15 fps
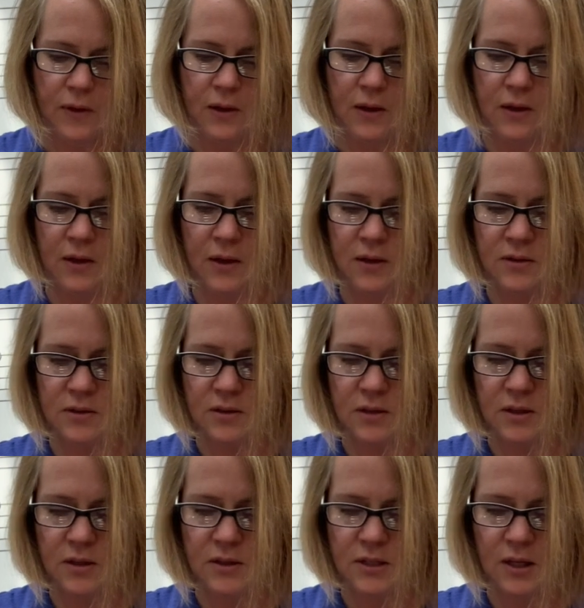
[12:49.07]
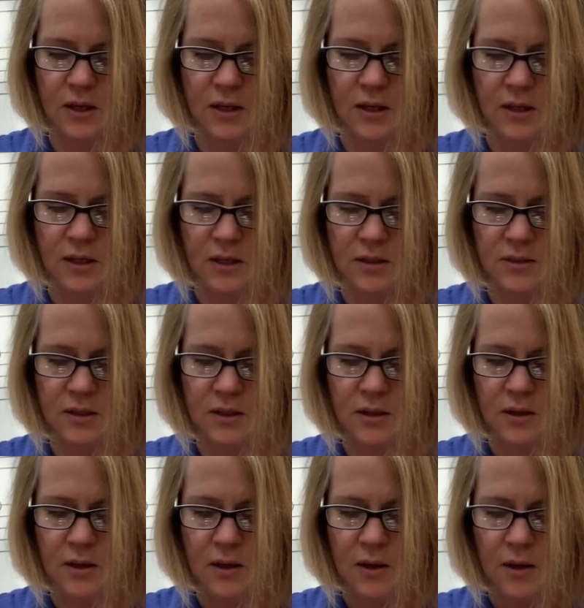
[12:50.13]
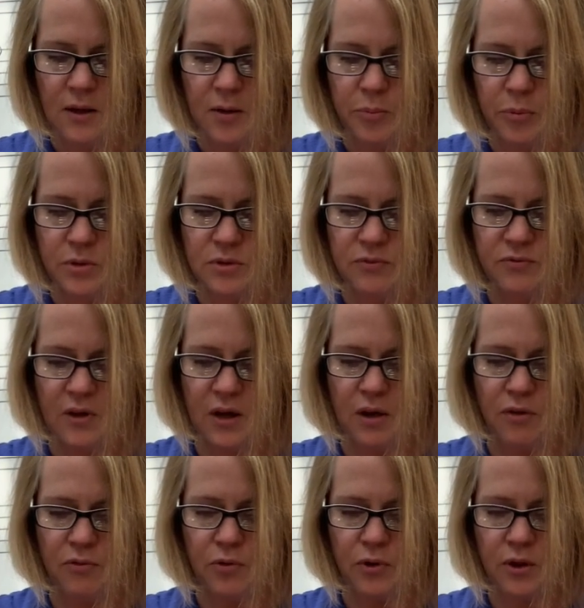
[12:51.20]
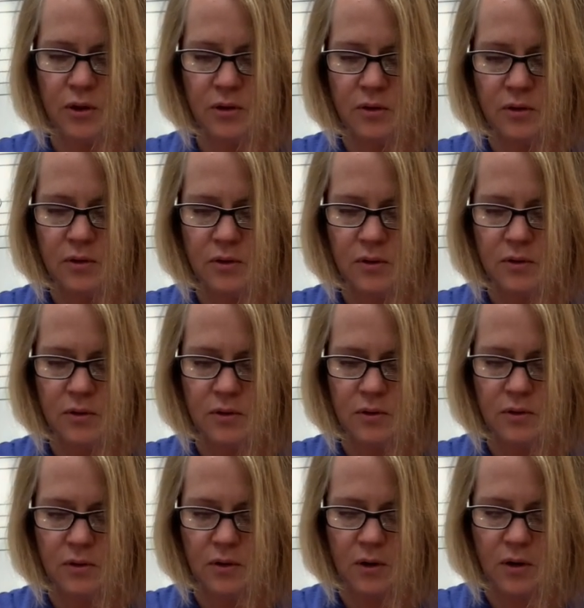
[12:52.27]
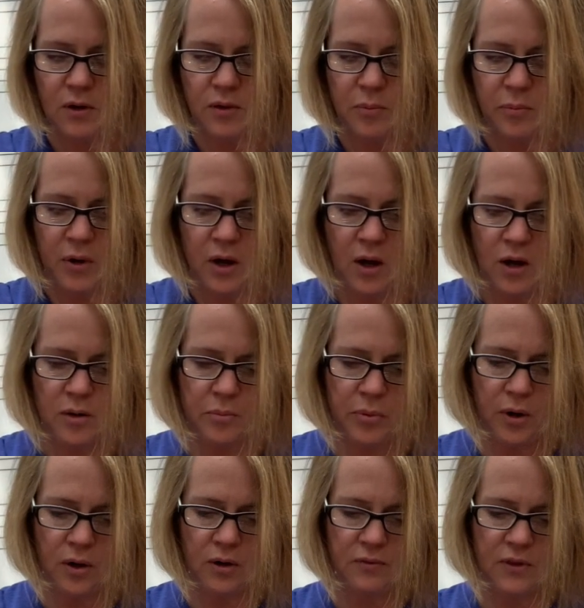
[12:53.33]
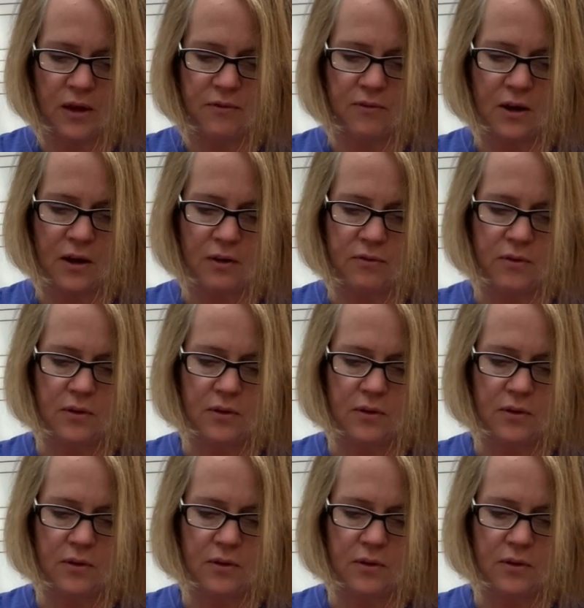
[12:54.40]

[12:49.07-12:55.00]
easily, take it easy, put some valve oil on the bottom part of that valve